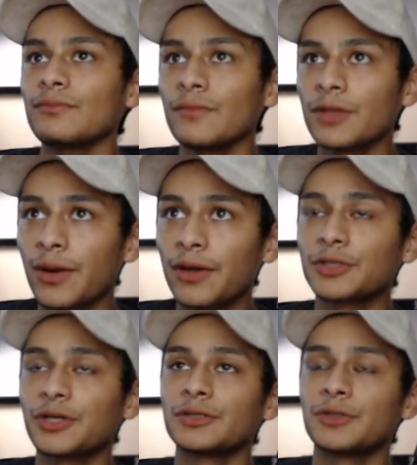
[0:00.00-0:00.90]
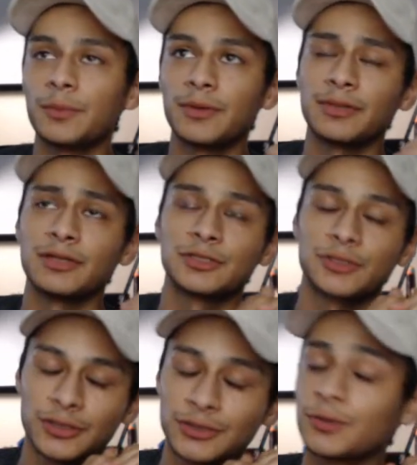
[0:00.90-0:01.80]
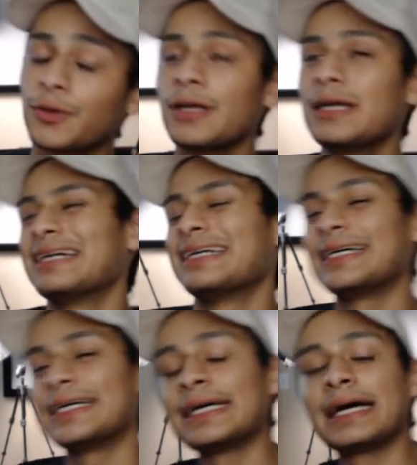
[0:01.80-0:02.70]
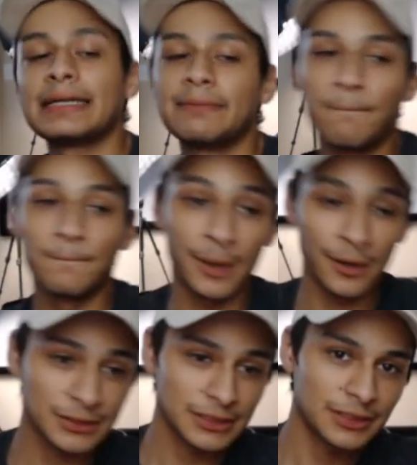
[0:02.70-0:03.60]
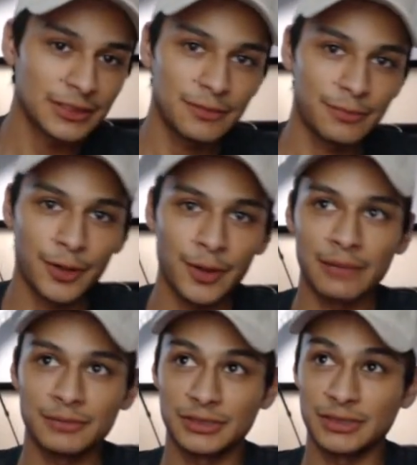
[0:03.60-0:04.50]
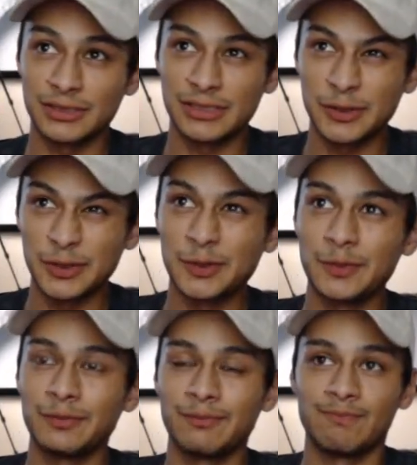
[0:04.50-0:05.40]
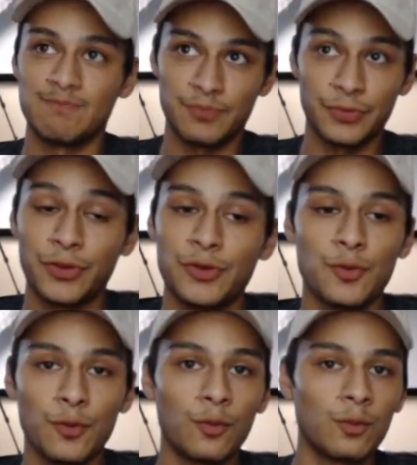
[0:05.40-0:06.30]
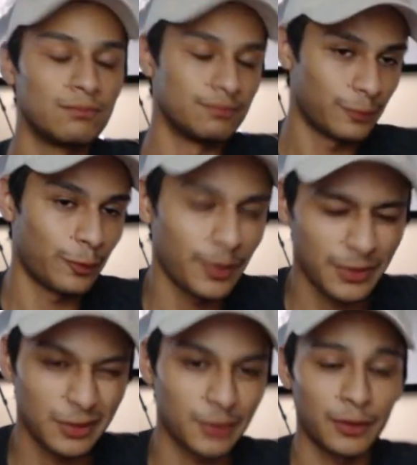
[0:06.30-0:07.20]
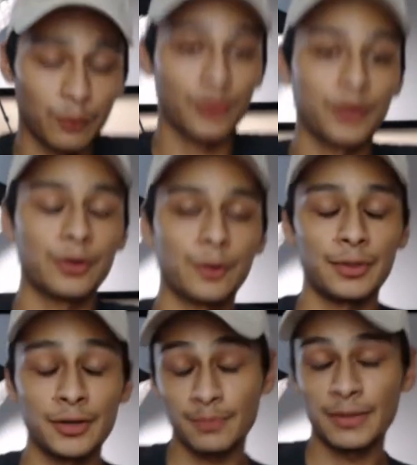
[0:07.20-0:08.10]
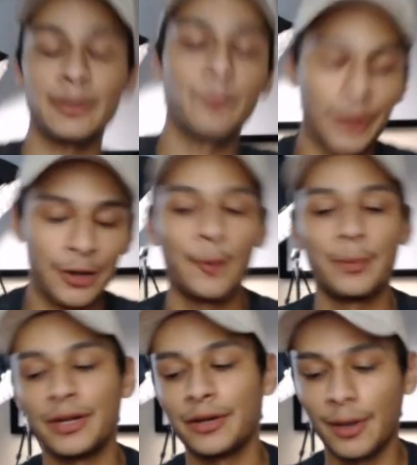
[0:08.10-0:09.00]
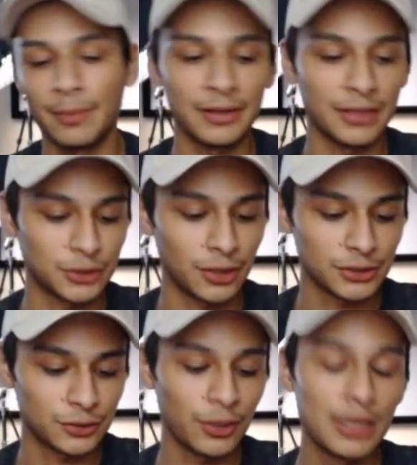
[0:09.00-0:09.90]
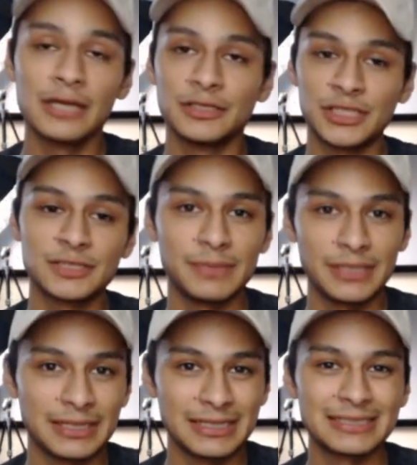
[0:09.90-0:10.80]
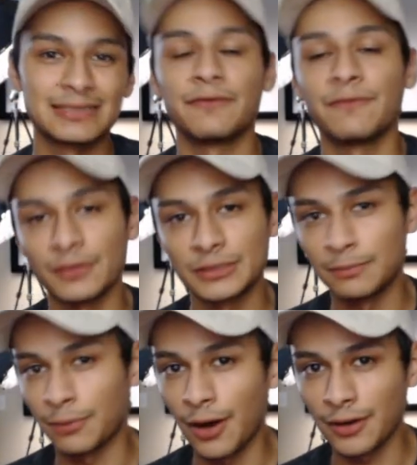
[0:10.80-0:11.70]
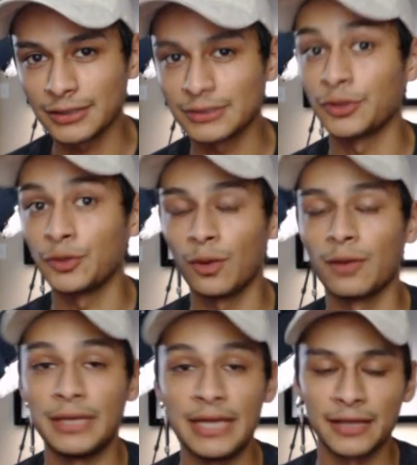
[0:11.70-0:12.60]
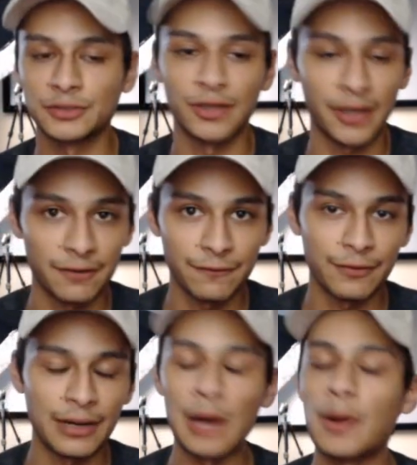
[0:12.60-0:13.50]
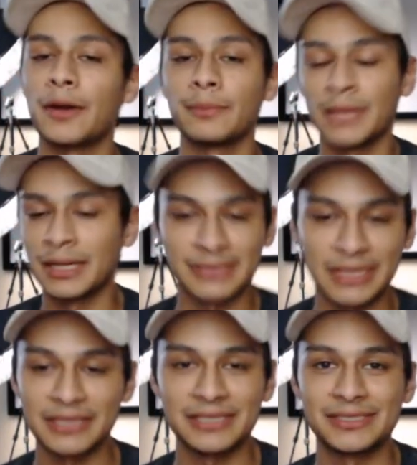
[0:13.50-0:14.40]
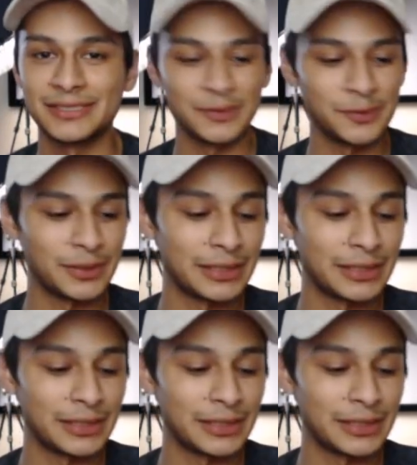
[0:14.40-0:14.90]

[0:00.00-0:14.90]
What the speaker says: All right, you're trying to open up an electronics store. Personally, bro, I'm just gonna tell you, you want to be a little bit worried when opening up an electronics store, just because faulty products. So you want to be extra careful. Now, I'm not saying this to